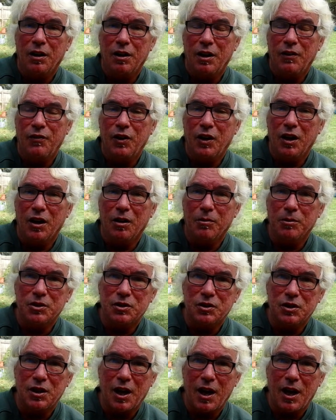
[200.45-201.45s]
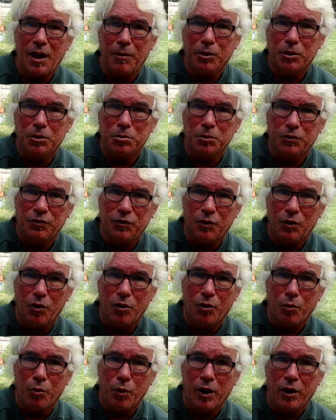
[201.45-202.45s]
If you get them established before
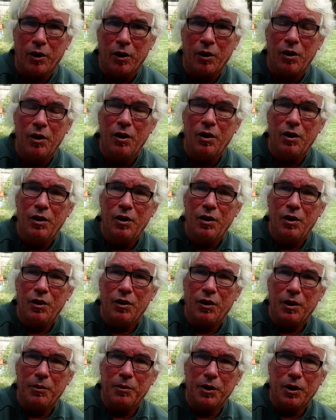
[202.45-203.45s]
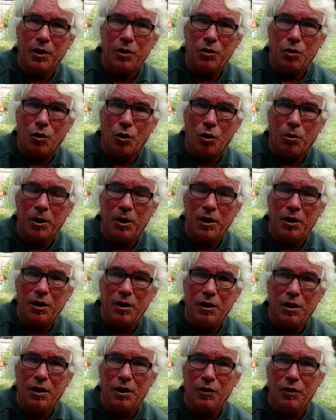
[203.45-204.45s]
the winter, they will go dormant,
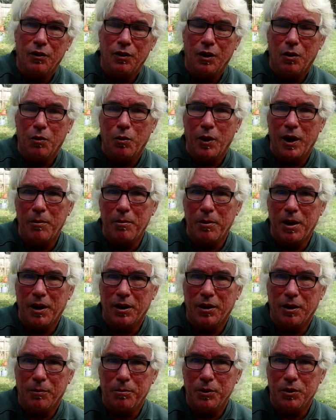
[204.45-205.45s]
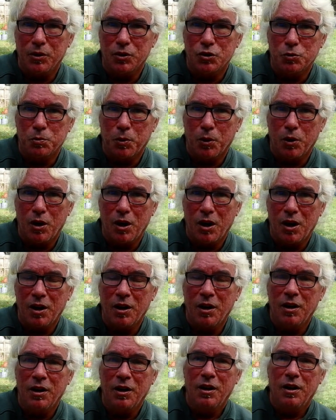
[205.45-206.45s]
and then they'll wake back up in the spring.
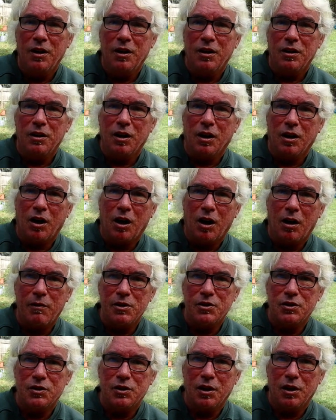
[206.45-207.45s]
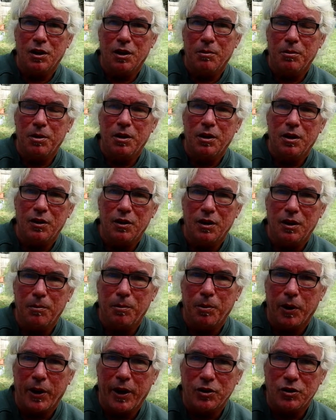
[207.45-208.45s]
You harvest them and then
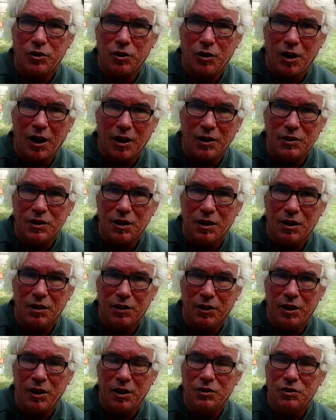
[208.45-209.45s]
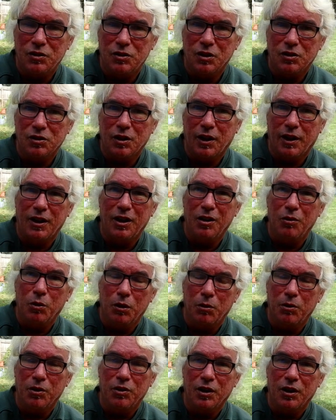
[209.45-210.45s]
plant your next set of leeks just like you
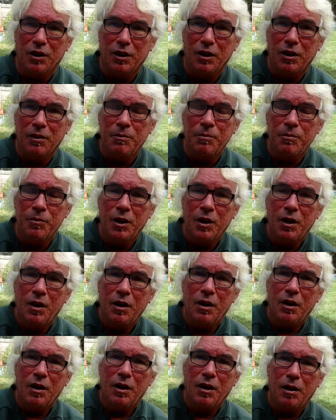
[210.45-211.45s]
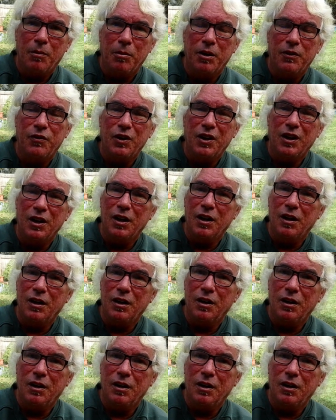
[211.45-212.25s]
would with onion. But if you get